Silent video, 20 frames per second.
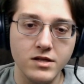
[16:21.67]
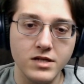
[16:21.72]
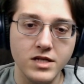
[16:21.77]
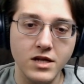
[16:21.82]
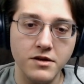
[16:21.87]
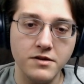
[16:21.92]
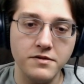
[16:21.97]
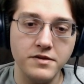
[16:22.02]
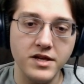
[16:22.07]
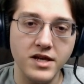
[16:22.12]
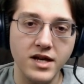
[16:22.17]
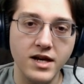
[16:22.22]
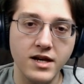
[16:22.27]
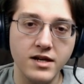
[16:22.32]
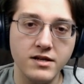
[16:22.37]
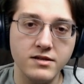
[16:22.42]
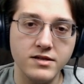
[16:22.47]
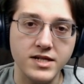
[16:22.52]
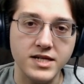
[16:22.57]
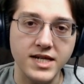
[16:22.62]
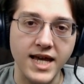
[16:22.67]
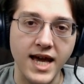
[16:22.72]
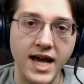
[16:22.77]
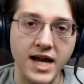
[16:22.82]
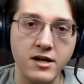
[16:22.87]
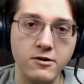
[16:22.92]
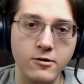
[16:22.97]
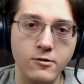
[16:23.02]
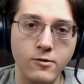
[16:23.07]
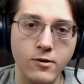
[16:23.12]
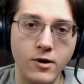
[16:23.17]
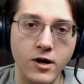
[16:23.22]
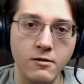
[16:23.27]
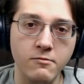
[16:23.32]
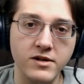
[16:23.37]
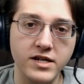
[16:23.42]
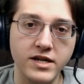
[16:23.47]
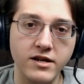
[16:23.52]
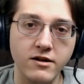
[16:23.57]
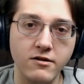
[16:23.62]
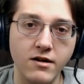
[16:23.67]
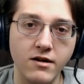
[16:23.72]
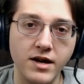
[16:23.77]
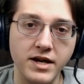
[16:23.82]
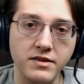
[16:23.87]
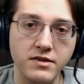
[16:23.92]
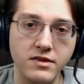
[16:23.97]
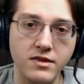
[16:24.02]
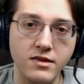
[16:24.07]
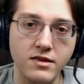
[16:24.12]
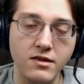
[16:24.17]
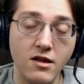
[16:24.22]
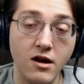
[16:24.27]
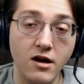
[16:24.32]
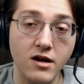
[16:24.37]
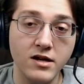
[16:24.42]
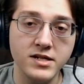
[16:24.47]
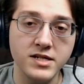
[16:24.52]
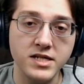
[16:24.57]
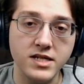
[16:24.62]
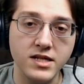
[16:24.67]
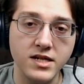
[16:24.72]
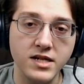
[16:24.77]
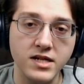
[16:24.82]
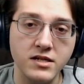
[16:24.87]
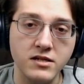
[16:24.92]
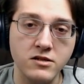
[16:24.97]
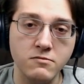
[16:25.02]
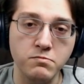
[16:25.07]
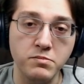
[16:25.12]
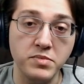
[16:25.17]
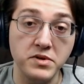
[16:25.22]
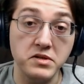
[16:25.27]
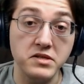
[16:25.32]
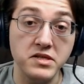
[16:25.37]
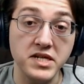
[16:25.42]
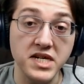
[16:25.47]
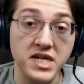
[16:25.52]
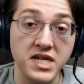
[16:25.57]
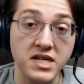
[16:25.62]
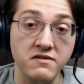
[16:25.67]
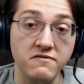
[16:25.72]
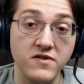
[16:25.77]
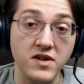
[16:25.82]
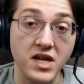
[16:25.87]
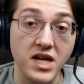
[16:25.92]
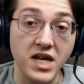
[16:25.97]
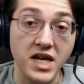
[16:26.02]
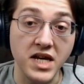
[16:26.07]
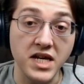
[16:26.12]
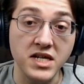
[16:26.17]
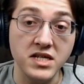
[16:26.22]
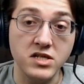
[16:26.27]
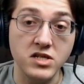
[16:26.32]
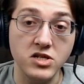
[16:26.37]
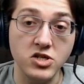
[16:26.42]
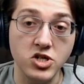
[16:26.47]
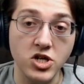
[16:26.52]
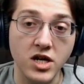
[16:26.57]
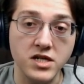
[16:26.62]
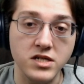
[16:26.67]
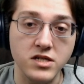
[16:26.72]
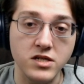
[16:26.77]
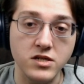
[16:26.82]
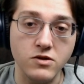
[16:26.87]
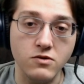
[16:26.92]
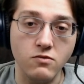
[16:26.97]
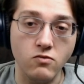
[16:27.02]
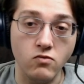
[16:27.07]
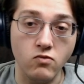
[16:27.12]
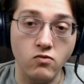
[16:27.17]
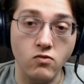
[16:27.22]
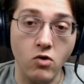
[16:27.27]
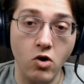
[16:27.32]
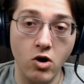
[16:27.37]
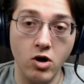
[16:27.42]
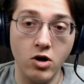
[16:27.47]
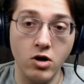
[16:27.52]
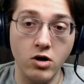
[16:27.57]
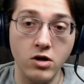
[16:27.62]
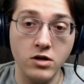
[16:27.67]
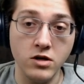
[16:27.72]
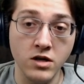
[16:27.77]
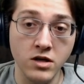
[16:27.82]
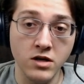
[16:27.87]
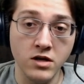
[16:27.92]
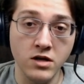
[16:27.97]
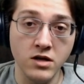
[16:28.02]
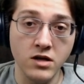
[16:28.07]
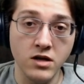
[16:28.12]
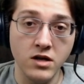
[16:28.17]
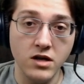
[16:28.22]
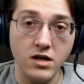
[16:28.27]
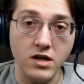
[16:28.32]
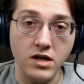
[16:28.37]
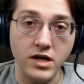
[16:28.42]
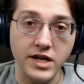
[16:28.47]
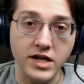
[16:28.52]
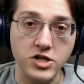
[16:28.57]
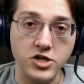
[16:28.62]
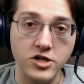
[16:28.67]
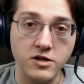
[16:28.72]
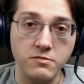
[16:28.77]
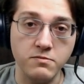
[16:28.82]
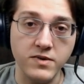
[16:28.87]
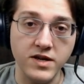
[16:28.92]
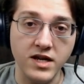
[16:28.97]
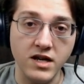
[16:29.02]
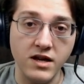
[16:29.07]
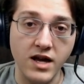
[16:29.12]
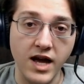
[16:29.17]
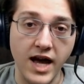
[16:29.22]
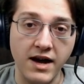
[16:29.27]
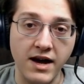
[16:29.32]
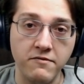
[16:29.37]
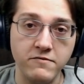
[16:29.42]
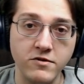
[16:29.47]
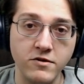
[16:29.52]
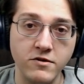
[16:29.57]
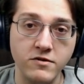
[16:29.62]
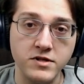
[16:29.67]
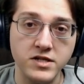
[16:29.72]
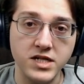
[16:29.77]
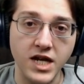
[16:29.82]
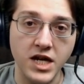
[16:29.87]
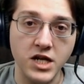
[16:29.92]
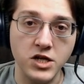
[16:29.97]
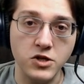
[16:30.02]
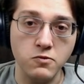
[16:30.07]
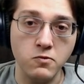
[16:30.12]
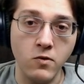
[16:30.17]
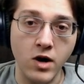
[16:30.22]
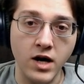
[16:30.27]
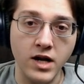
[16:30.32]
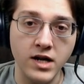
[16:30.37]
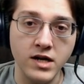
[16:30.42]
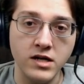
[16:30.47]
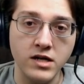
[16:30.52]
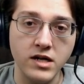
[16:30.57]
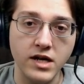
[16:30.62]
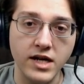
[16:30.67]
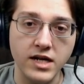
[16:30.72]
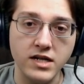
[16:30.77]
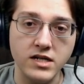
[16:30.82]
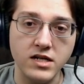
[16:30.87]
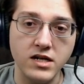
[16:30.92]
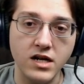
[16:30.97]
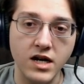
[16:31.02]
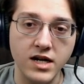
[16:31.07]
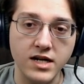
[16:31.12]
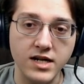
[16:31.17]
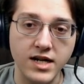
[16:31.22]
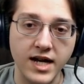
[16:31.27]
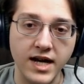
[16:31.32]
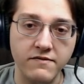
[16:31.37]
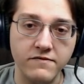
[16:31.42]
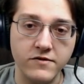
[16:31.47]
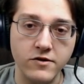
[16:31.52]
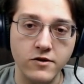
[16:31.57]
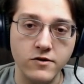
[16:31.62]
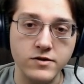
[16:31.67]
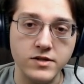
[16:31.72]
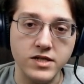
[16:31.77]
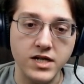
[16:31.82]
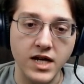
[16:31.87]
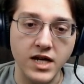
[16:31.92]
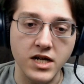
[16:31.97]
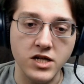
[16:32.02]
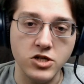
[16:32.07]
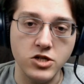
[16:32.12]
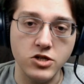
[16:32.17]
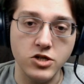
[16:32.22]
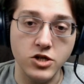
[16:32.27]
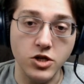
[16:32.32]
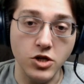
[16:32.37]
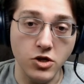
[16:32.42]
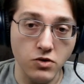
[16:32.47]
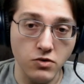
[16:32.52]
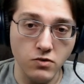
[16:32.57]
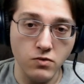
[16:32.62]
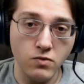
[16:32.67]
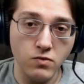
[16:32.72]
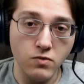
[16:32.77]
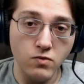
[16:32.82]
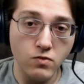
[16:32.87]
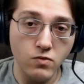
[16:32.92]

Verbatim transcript: So the uh, the tech requirement here, I honestly believe, is just wrong. It should be after stage one and not after stage two.